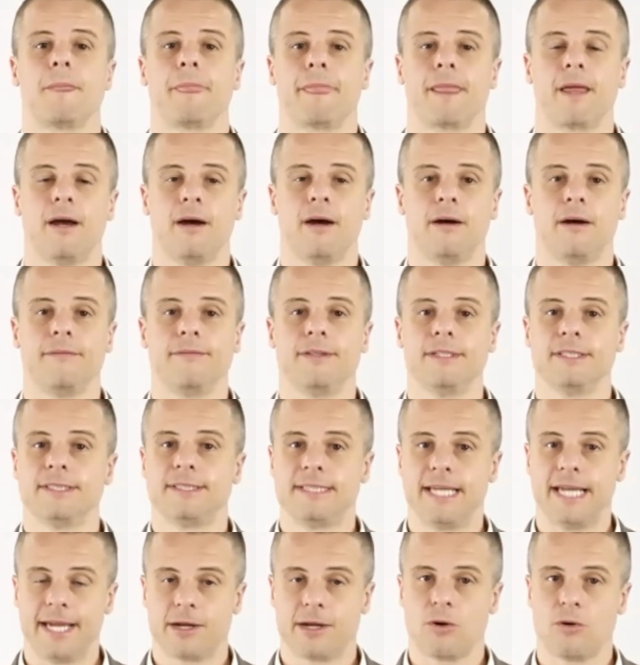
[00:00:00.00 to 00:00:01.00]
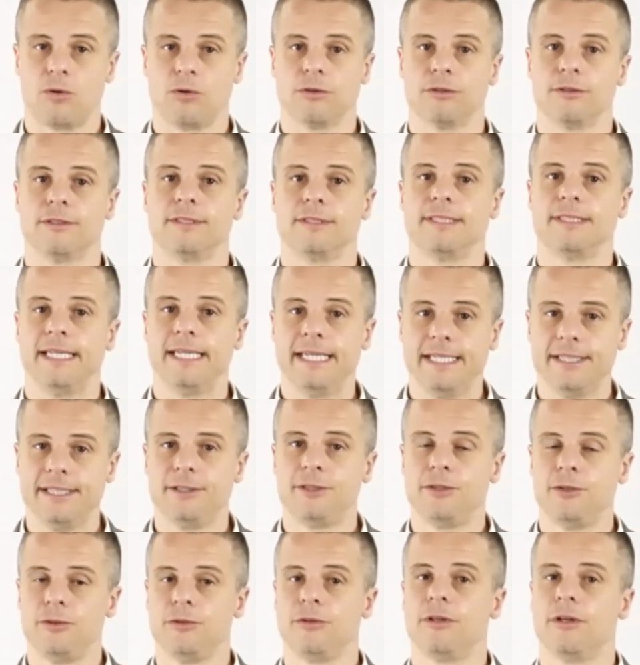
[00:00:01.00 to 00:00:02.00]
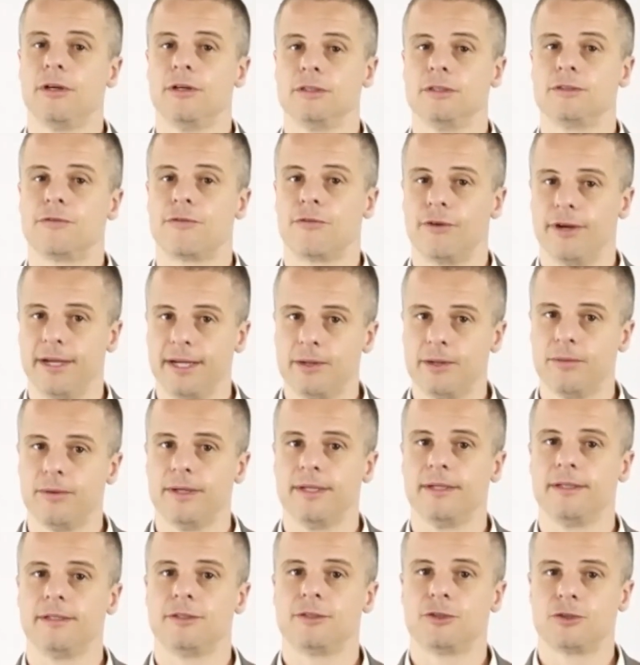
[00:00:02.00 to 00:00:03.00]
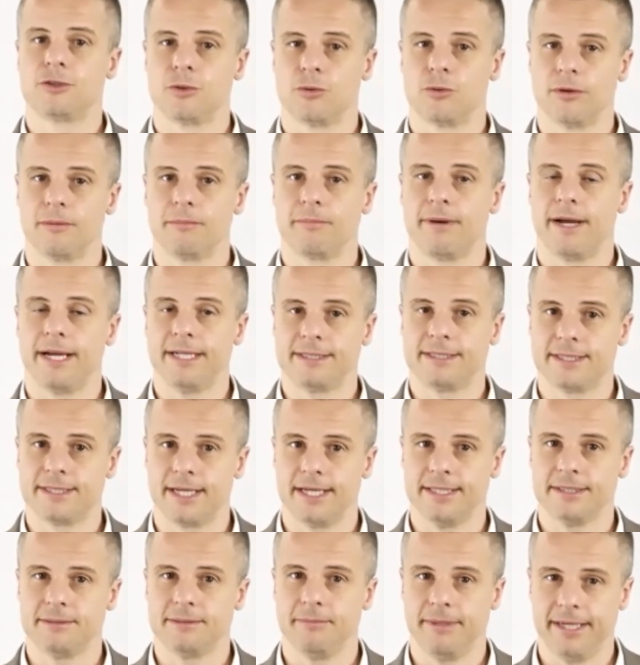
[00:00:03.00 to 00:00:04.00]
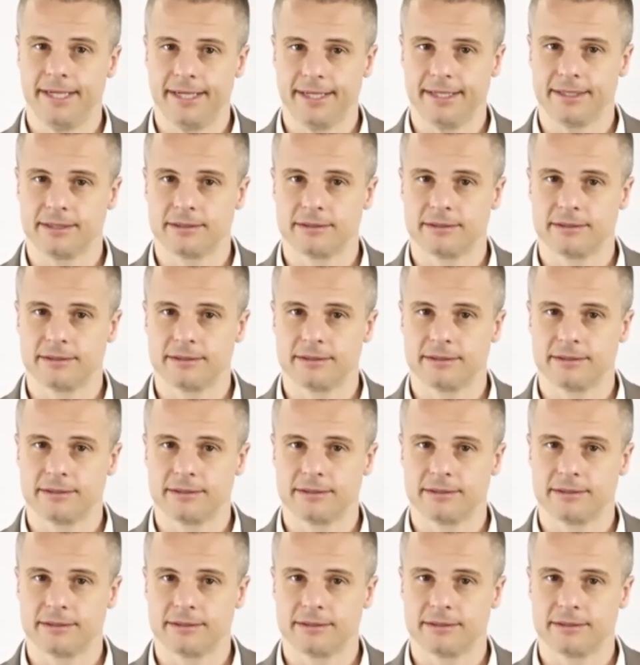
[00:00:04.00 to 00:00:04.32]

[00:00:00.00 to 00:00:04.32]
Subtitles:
of the stakeholders into those frequent, short, bite-sized meetings.